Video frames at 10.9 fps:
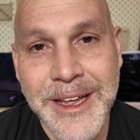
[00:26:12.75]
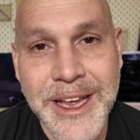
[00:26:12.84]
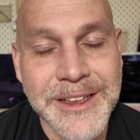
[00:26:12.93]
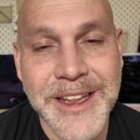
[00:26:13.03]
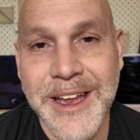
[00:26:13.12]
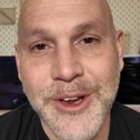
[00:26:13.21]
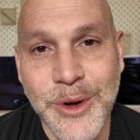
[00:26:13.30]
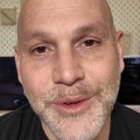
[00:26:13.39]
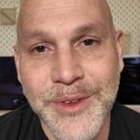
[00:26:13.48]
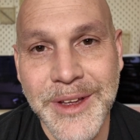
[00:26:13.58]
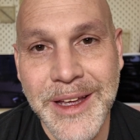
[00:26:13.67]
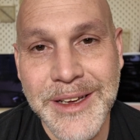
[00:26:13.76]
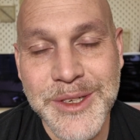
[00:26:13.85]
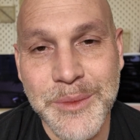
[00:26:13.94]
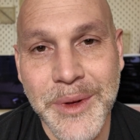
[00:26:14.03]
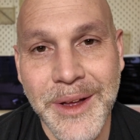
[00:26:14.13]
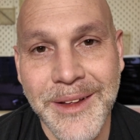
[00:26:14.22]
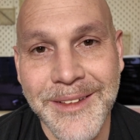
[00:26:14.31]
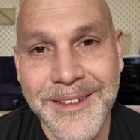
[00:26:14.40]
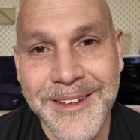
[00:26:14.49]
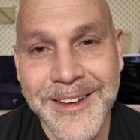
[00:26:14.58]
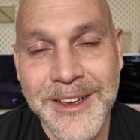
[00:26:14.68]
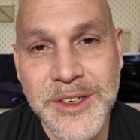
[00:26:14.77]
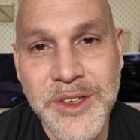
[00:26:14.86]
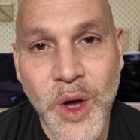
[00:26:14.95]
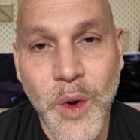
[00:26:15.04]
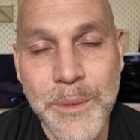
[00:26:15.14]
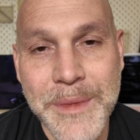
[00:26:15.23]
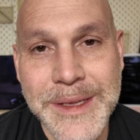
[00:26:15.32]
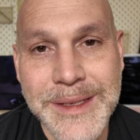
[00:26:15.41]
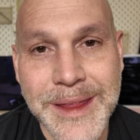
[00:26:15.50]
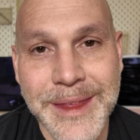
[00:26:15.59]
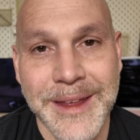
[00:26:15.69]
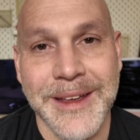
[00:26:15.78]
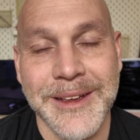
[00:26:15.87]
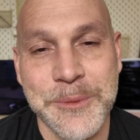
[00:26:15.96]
hit that notification bell. Don't miss a thing.